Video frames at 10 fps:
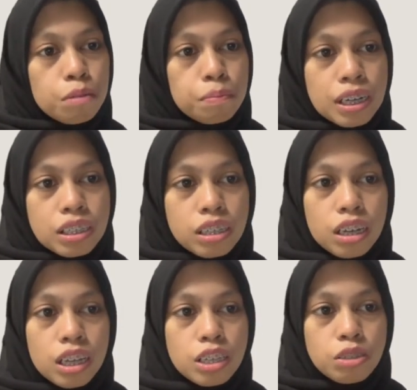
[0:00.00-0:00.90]
Parts
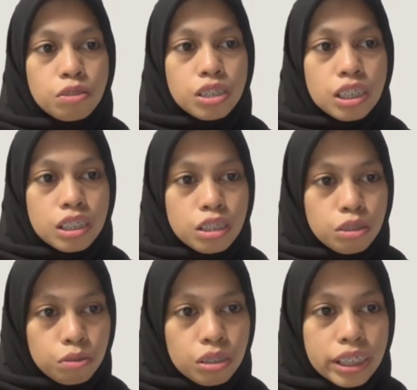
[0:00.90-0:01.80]
are associated
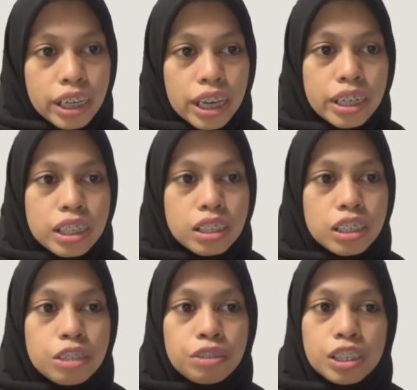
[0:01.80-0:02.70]
tool can
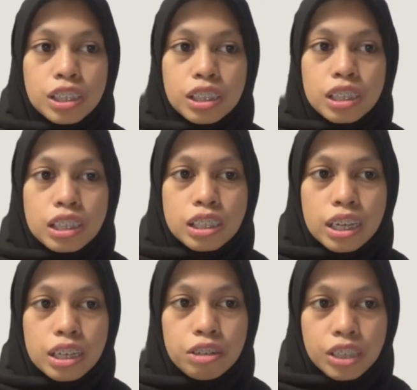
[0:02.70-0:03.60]
easily reach the
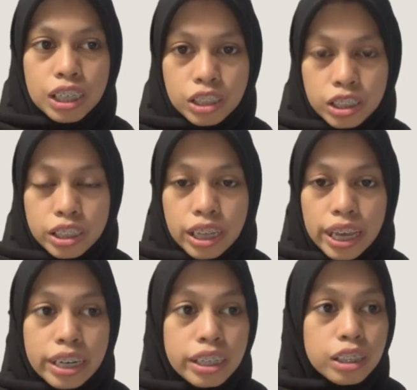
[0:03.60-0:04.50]
desired location
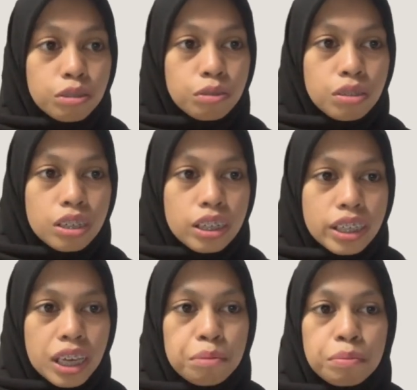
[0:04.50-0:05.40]
and the tool
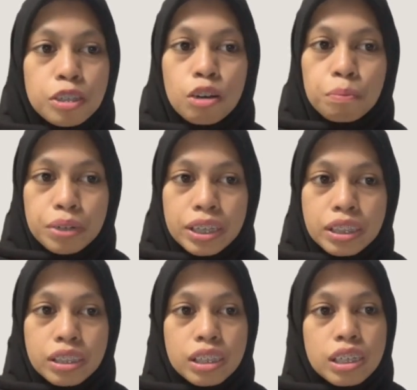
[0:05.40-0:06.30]
can be operated
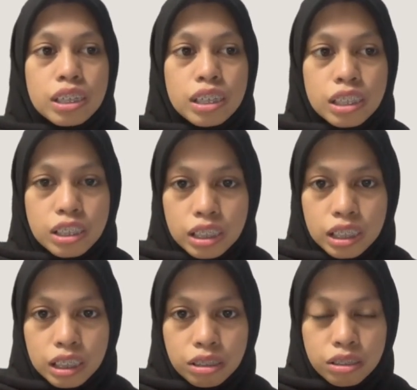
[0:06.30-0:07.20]
easily.